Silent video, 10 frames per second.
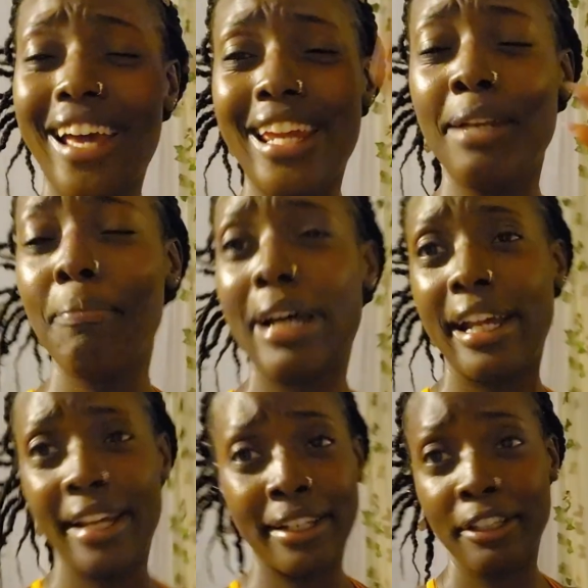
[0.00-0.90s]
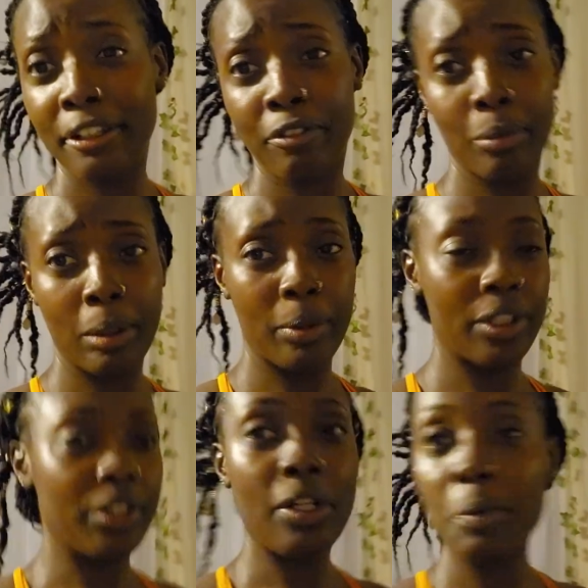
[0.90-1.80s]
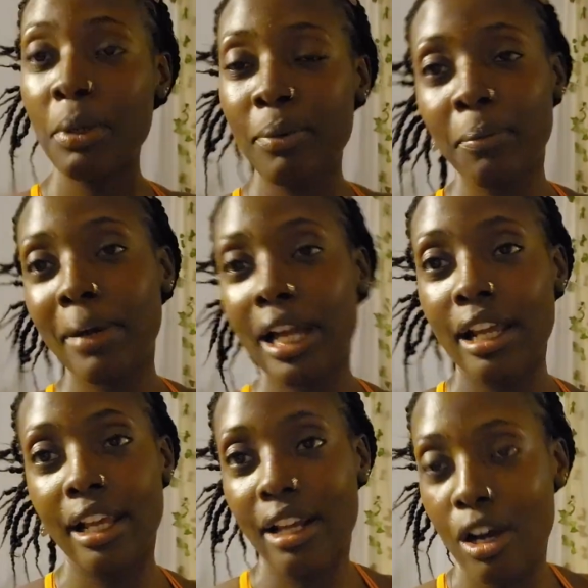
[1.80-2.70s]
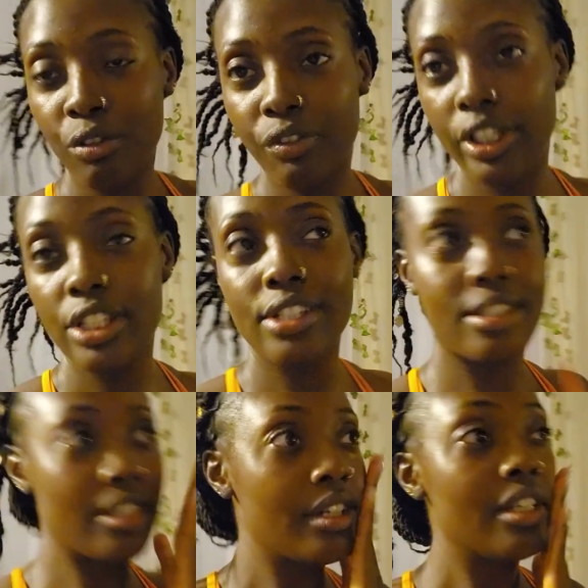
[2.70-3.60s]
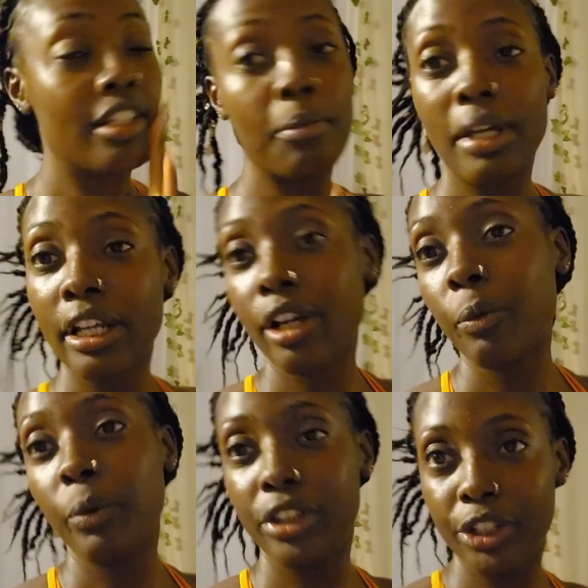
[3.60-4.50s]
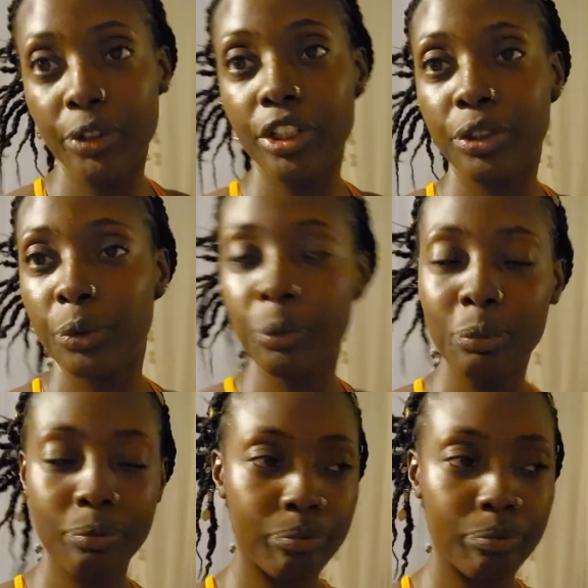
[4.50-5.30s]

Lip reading: I didn't buy anything for my birthday. You know, people buy like outfits depending on what they're gonna do.